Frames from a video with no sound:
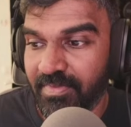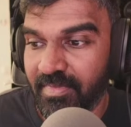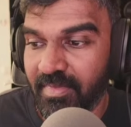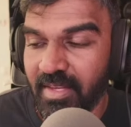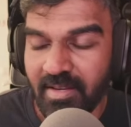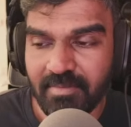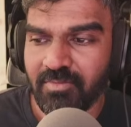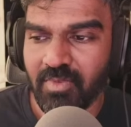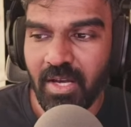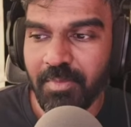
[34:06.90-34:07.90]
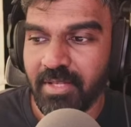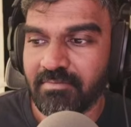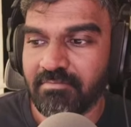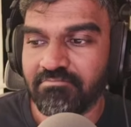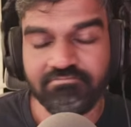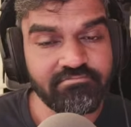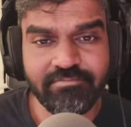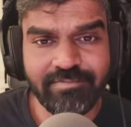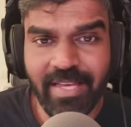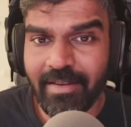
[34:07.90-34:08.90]
Yeah, I mean,
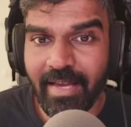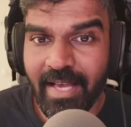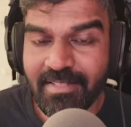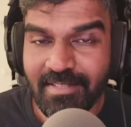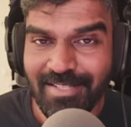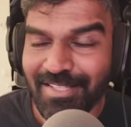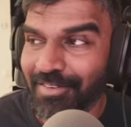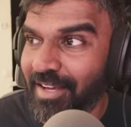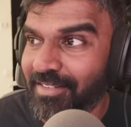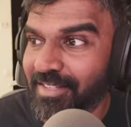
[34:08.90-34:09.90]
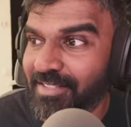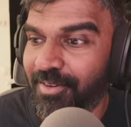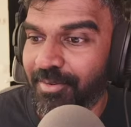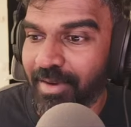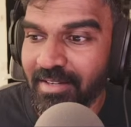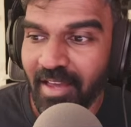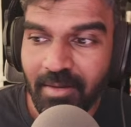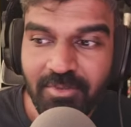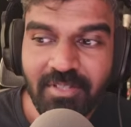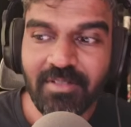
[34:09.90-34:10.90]
A6700 is a great
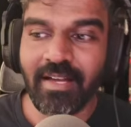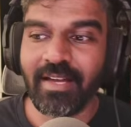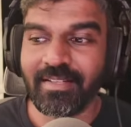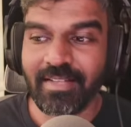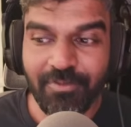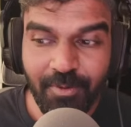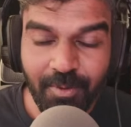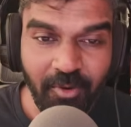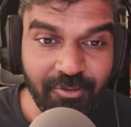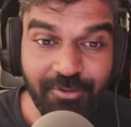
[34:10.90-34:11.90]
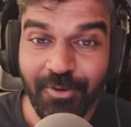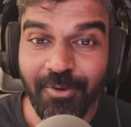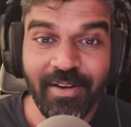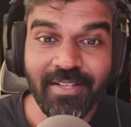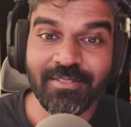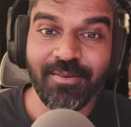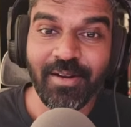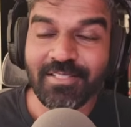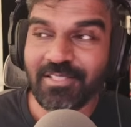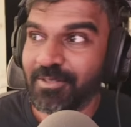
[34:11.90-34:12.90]
camera, and f1.4 is
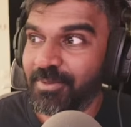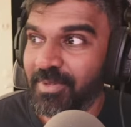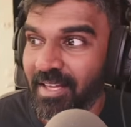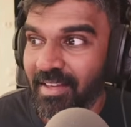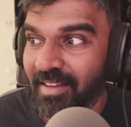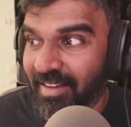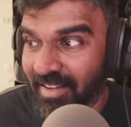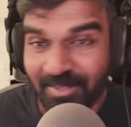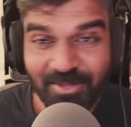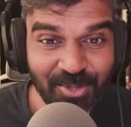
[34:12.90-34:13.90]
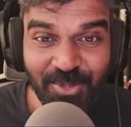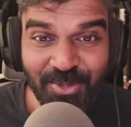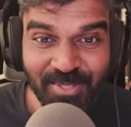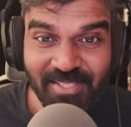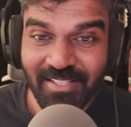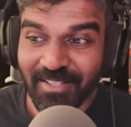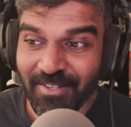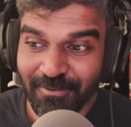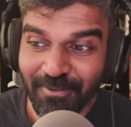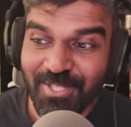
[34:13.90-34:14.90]
great too. I used to use
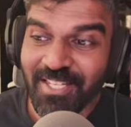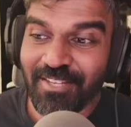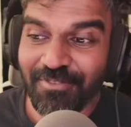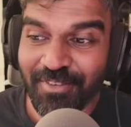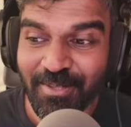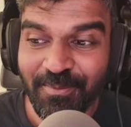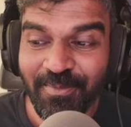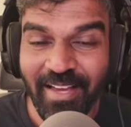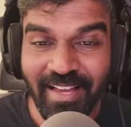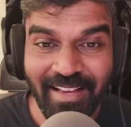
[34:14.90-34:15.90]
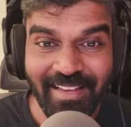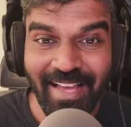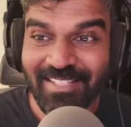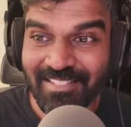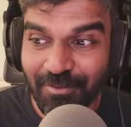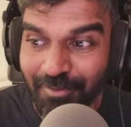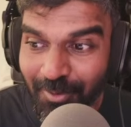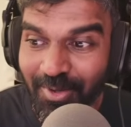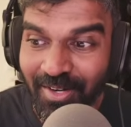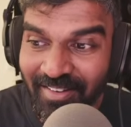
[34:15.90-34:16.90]
Fujifilm
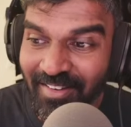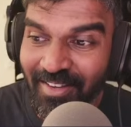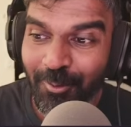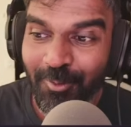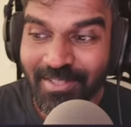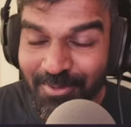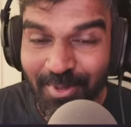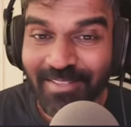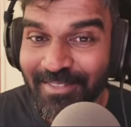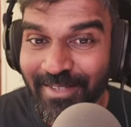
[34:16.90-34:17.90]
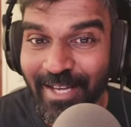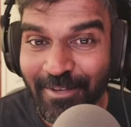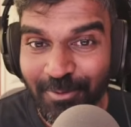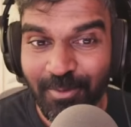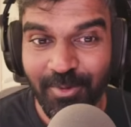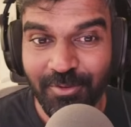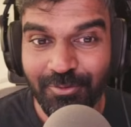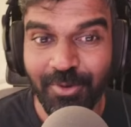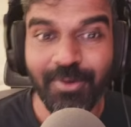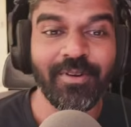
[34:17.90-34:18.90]
X-T4 with the 23
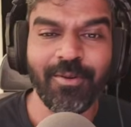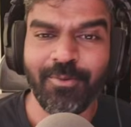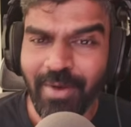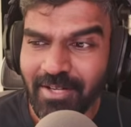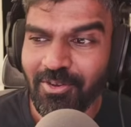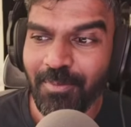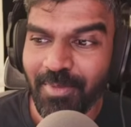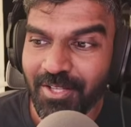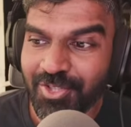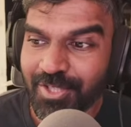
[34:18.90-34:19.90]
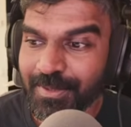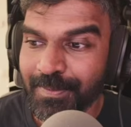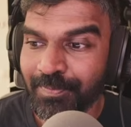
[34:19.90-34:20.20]
f1.4. Great combination.